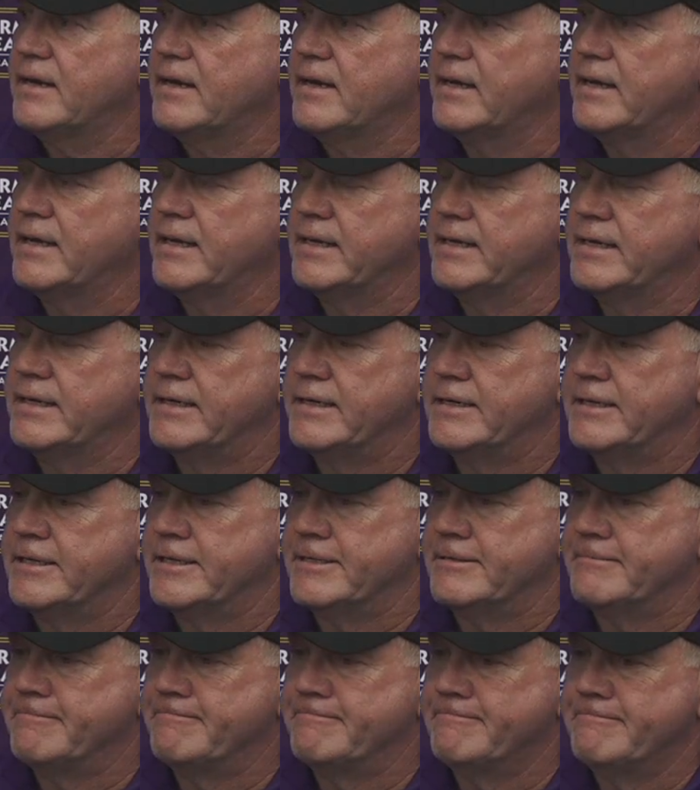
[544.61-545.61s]
And
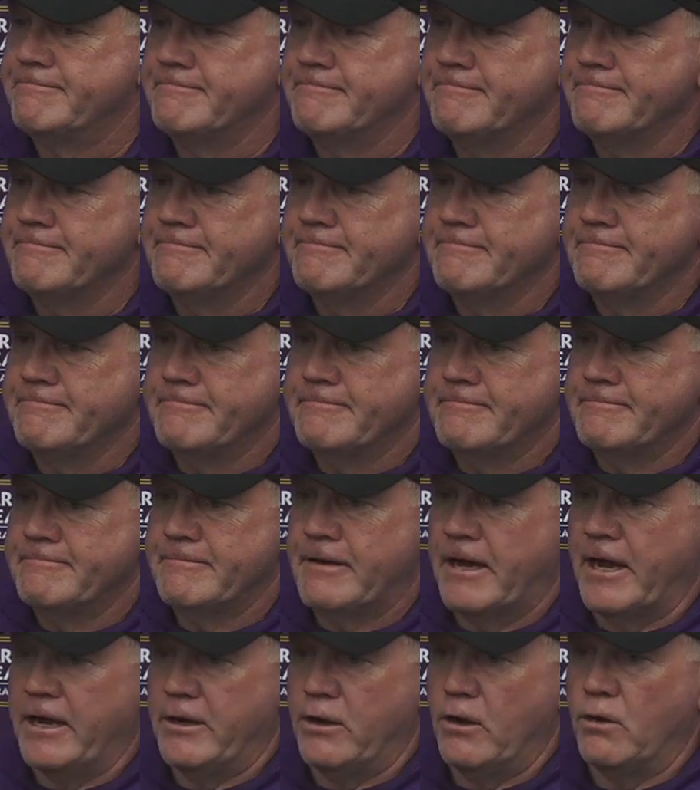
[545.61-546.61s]

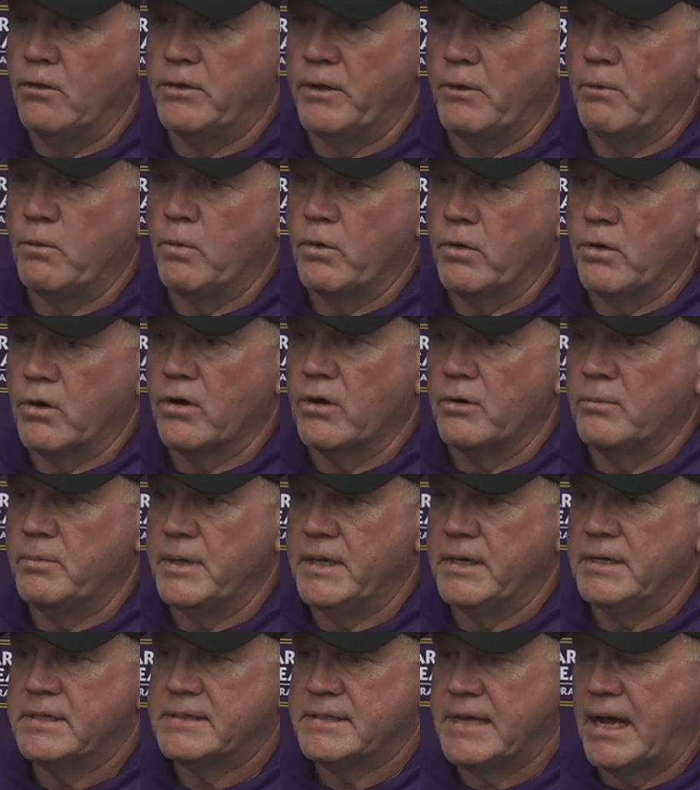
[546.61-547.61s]
I know that we're going to
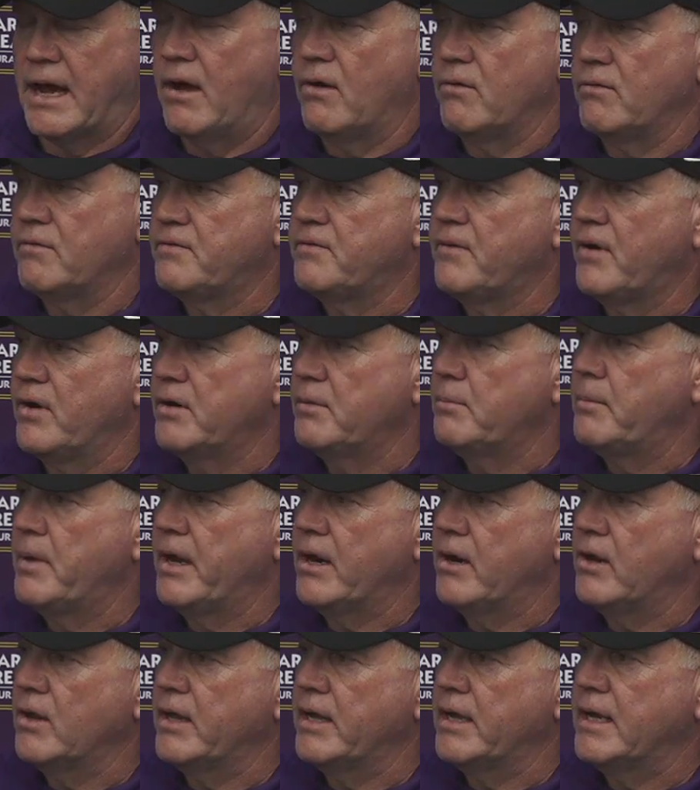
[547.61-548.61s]
be sound
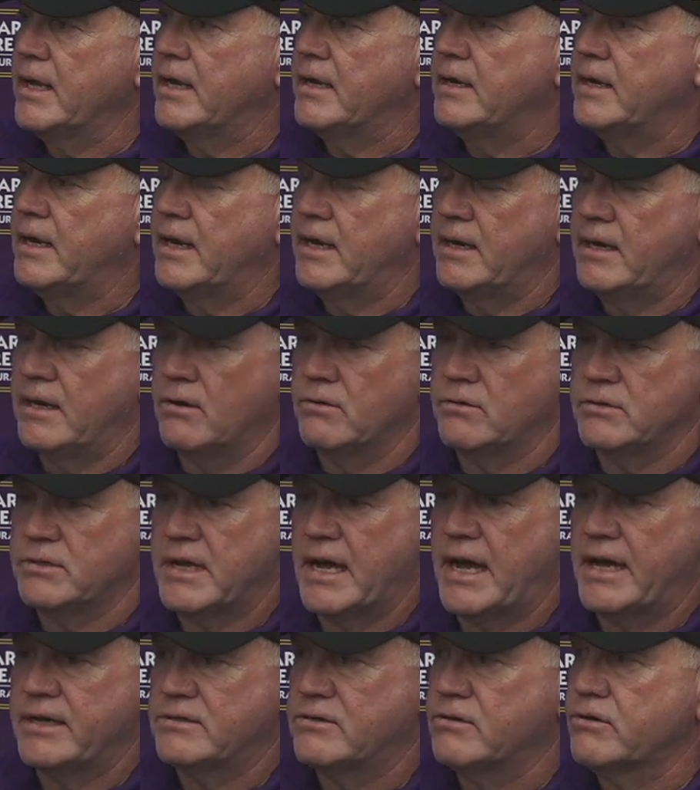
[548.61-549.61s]
fundamentally, and those
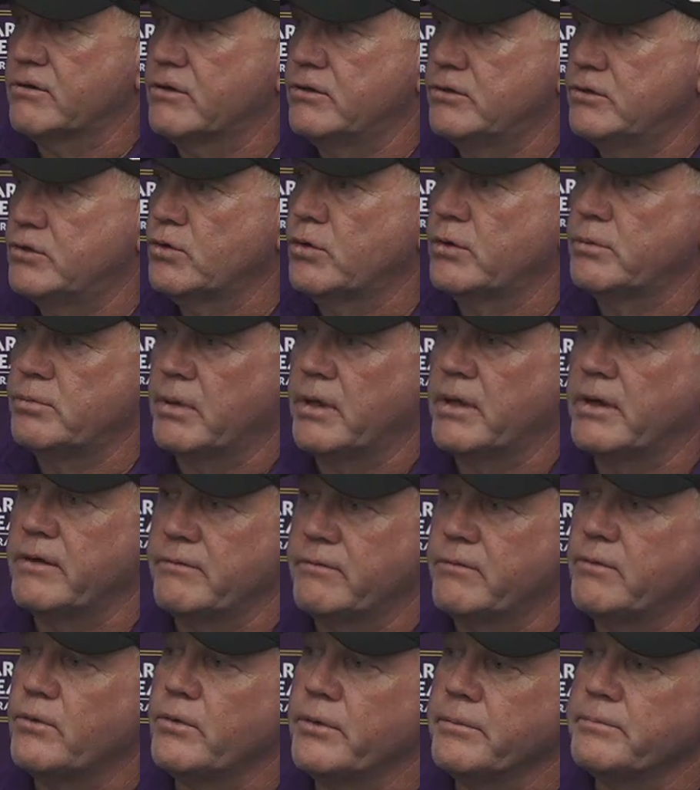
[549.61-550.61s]
guys are going to enjoy playing
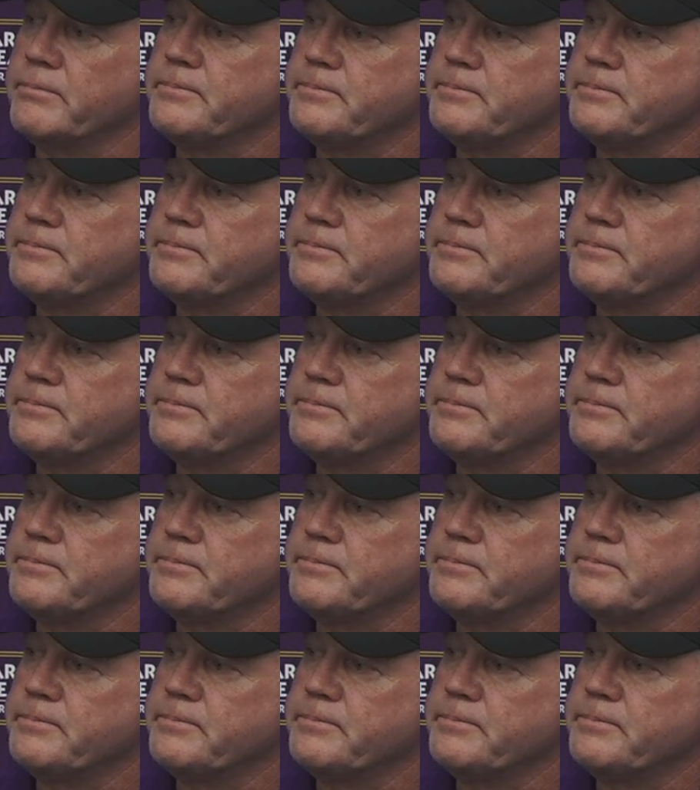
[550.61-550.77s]
for him.